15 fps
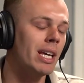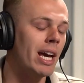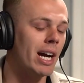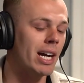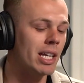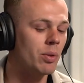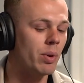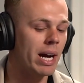
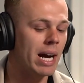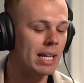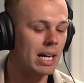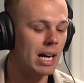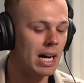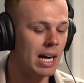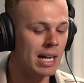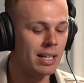yeah. Anyway, I
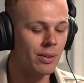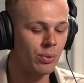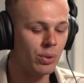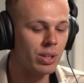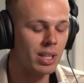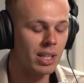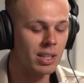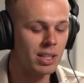I
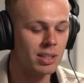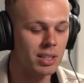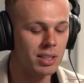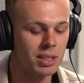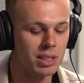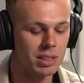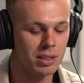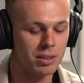definitely think that
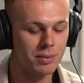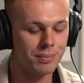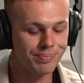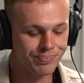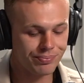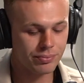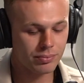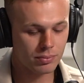this is
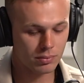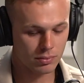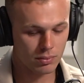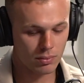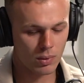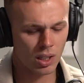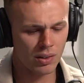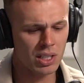
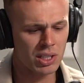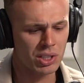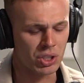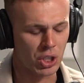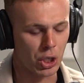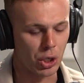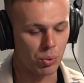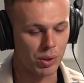this
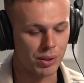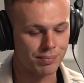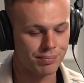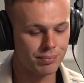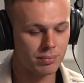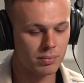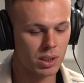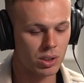is a good one.
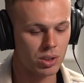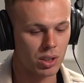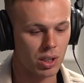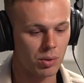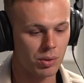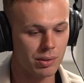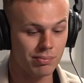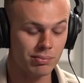Yeah. This is a
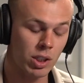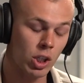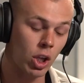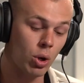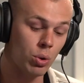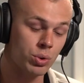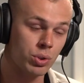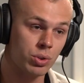good one,
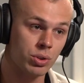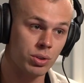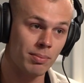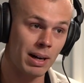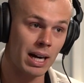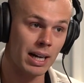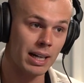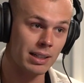close to
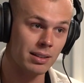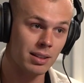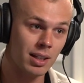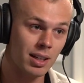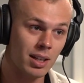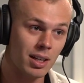mine,